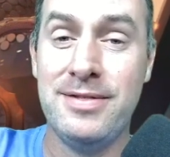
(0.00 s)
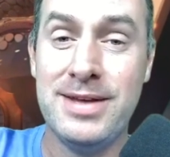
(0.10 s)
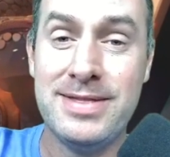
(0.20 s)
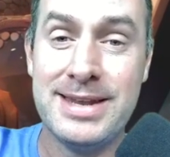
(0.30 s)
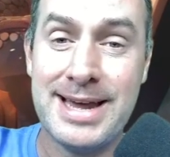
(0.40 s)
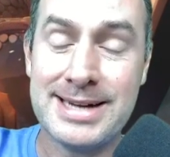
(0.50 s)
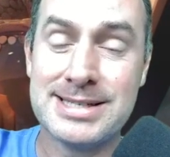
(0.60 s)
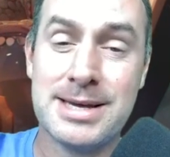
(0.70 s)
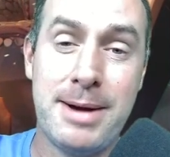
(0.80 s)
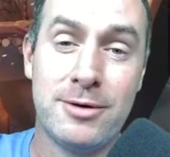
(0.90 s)
Then the
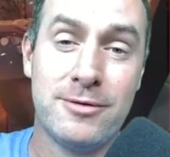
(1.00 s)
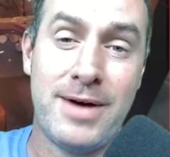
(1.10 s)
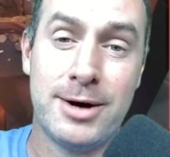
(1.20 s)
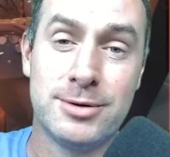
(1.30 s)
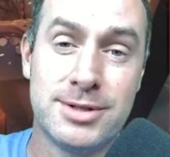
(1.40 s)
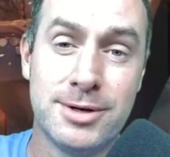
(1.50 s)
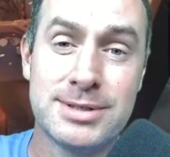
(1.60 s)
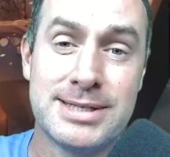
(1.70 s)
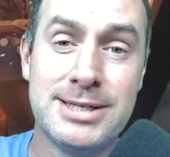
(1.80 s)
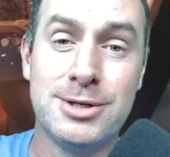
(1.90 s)
next commander fires
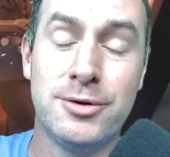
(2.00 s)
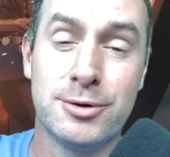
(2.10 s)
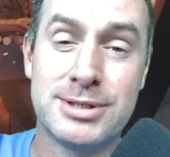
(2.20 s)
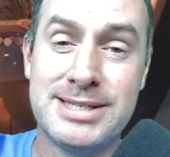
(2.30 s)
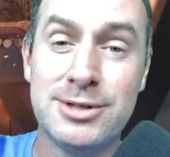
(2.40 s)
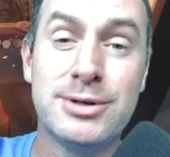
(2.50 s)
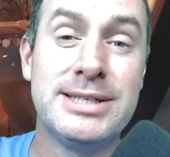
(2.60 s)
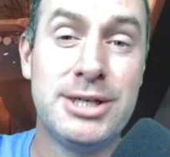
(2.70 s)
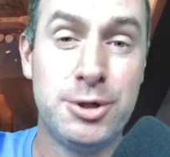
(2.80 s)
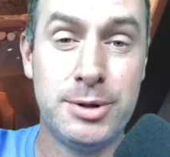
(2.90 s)
their skill. They're still
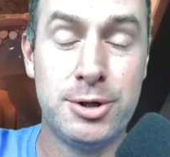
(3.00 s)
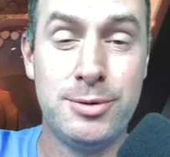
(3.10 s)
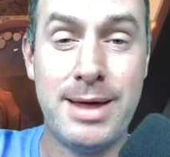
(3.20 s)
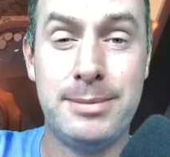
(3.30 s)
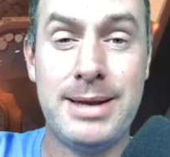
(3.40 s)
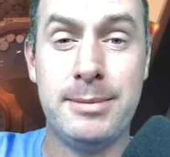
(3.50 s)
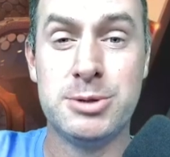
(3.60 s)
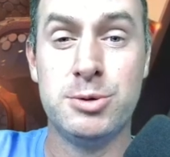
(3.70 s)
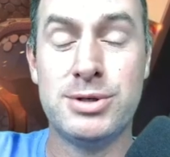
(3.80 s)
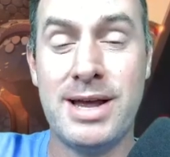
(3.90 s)
continuing to do that
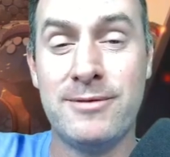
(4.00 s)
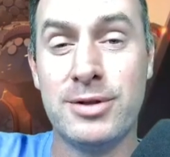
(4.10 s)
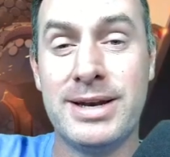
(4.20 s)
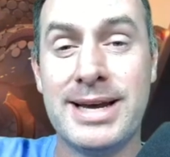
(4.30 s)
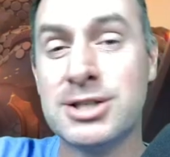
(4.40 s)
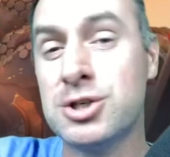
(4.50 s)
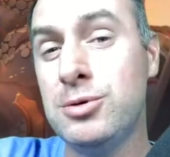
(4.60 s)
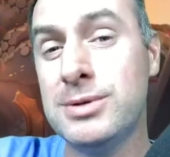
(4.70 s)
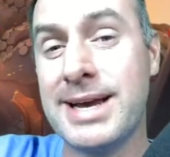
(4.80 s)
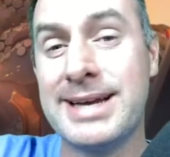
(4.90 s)
damage boost. And for the next
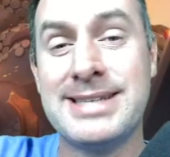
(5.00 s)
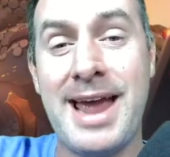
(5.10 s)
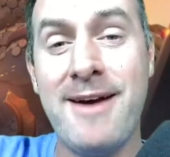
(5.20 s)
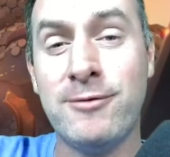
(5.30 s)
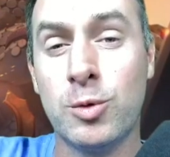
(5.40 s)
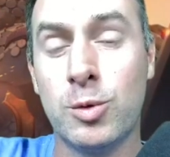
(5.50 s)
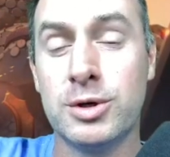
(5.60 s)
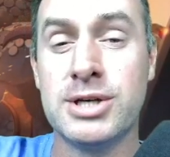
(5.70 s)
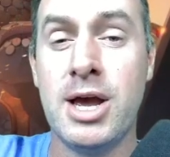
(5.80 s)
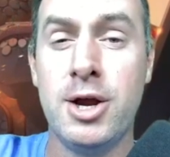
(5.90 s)
2 seconds
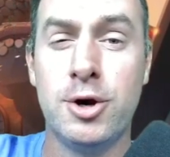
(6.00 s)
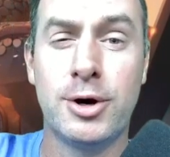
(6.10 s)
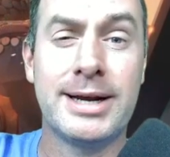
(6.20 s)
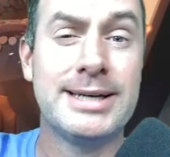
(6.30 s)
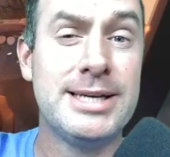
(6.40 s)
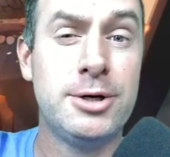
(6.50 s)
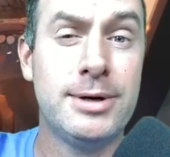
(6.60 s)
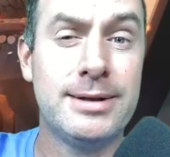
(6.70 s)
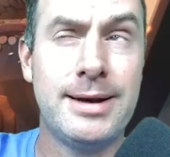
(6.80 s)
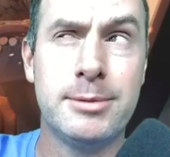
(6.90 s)
afterwards, you're going to continue
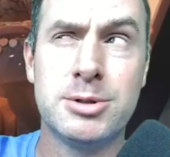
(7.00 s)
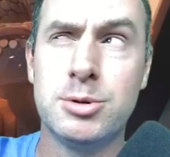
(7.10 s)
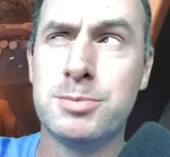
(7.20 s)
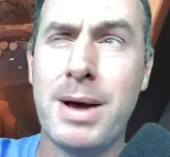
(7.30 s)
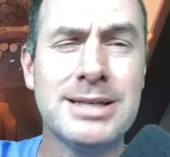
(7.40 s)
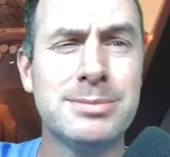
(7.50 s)
to get the damage boost,